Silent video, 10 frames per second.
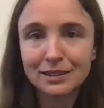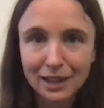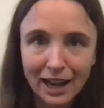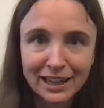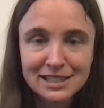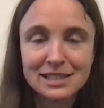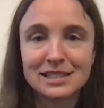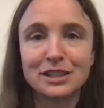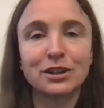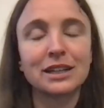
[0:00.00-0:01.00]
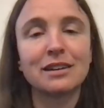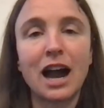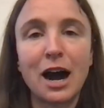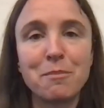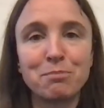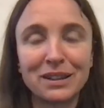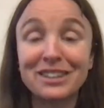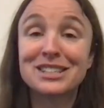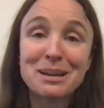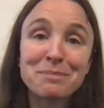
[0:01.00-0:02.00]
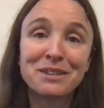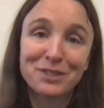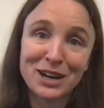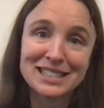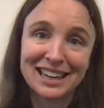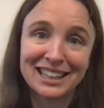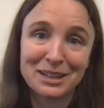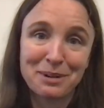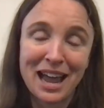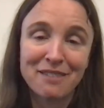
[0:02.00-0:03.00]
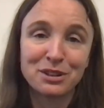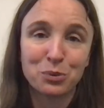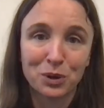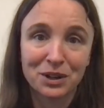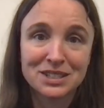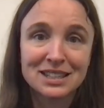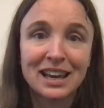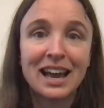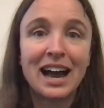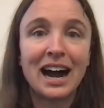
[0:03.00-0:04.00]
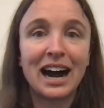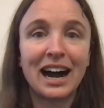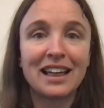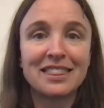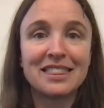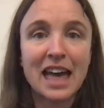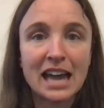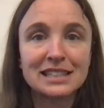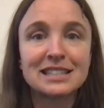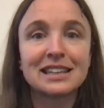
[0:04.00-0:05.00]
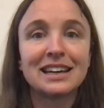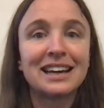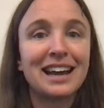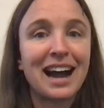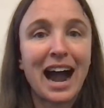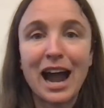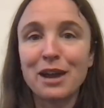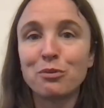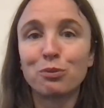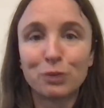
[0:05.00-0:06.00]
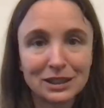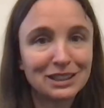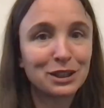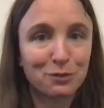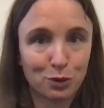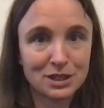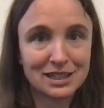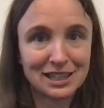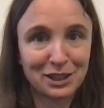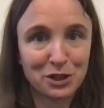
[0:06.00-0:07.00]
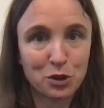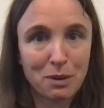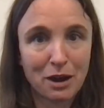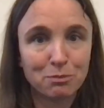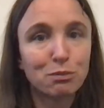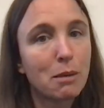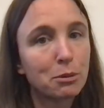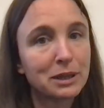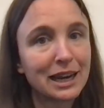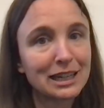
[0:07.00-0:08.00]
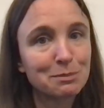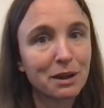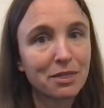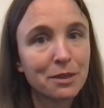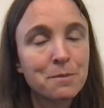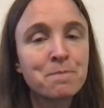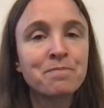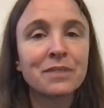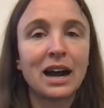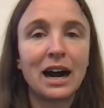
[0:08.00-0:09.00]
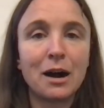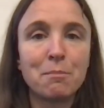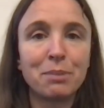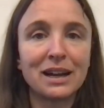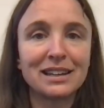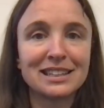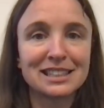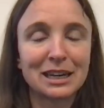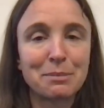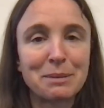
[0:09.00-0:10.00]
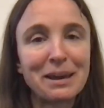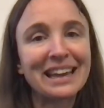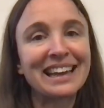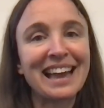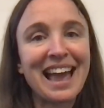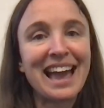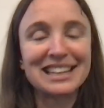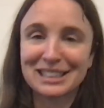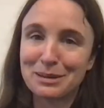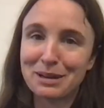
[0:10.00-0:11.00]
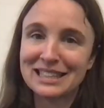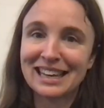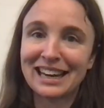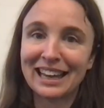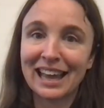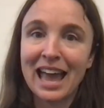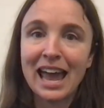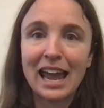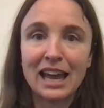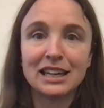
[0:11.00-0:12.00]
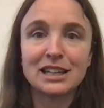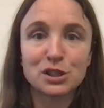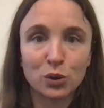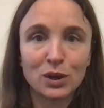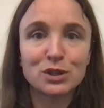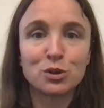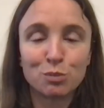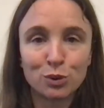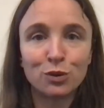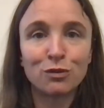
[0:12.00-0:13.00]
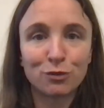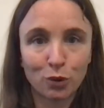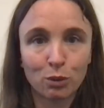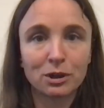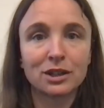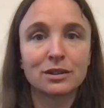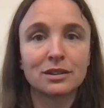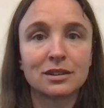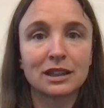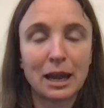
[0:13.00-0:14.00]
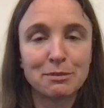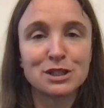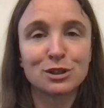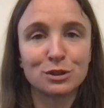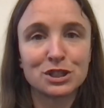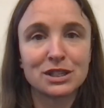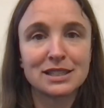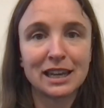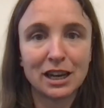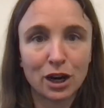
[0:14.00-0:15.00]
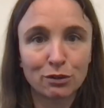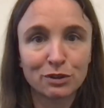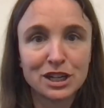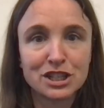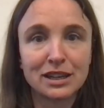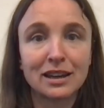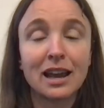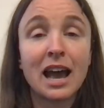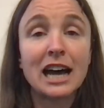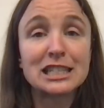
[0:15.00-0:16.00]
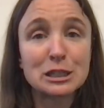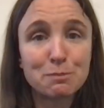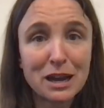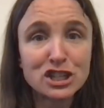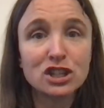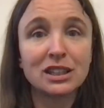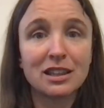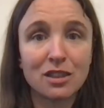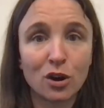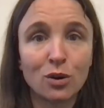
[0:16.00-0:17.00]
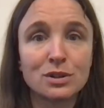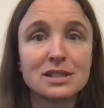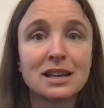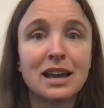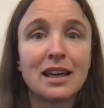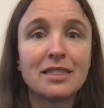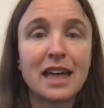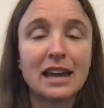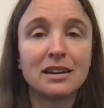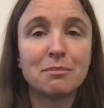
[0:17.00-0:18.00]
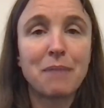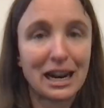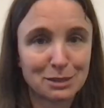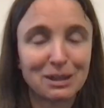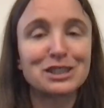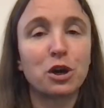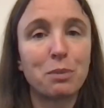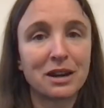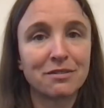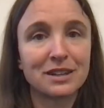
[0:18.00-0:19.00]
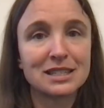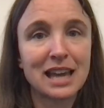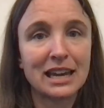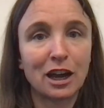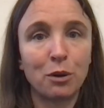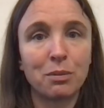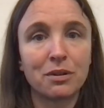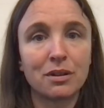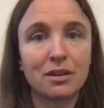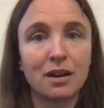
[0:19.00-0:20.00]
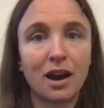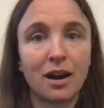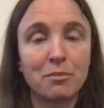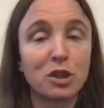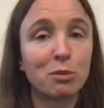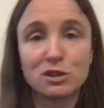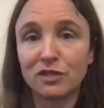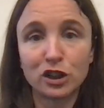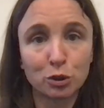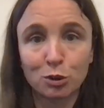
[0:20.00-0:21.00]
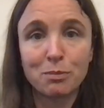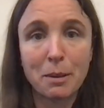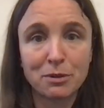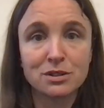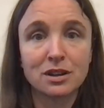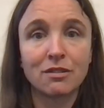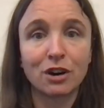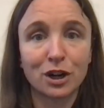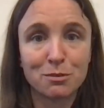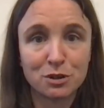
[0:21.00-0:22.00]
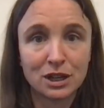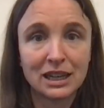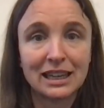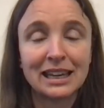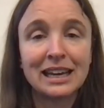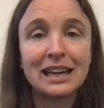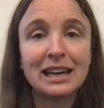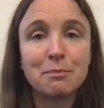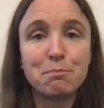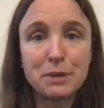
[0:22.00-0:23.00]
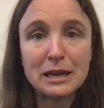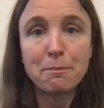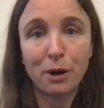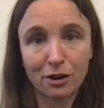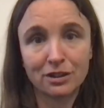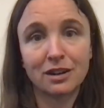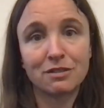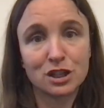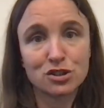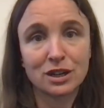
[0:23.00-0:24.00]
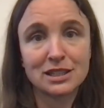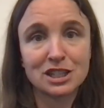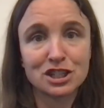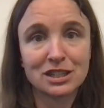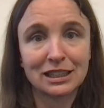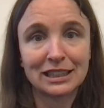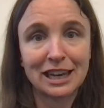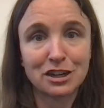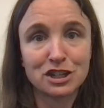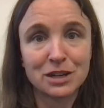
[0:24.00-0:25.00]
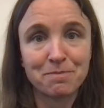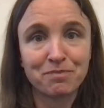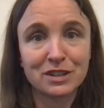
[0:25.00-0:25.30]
I guess, a secret. But there's something very exciting that we have in the works that I really look forward to telling you about probably next month. But it's going to be big and it's going to be exciting, and it's going to move forward climate solutions in our region, especially those that maximize co-benefits and help the most vulnerable members of our community be part of this transition to clean energy.